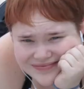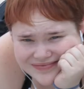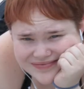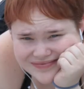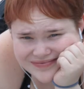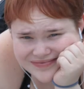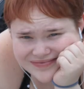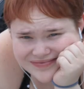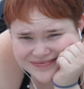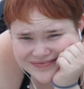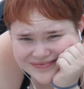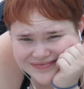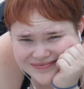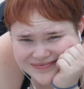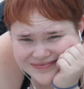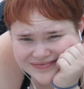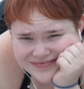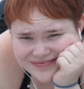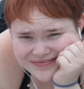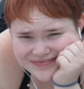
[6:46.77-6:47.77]

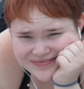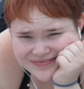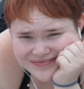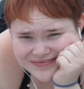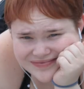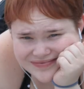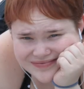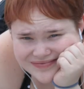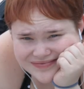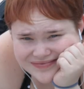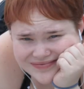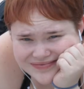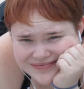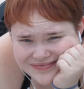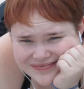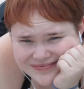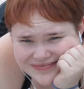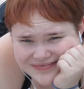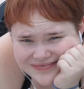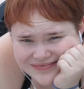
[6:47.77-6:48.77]

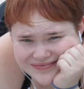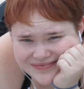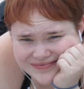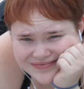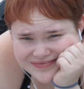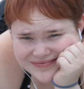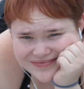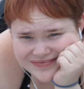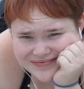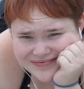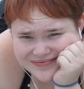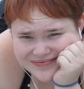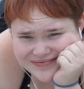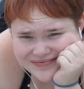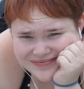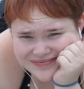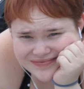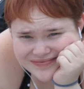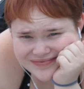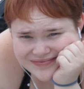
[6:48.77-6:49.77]

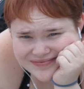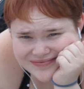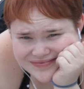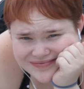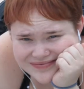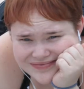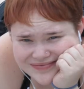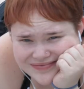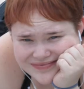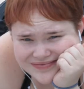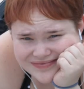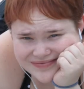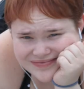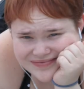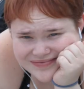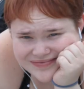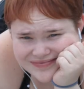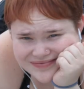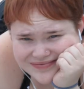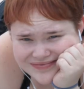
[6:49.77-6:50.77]

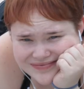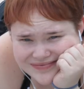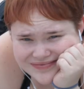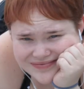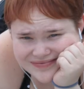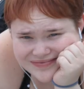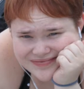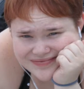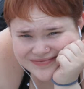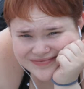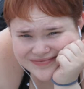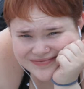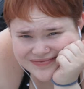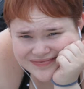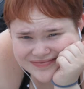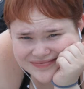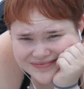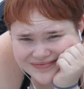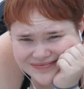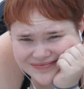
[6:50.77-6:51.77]

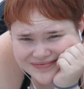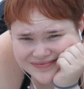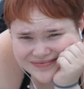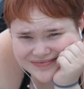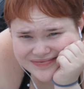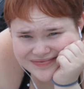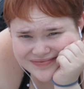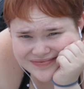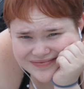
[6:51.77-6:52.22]
No one is speaking in this clip.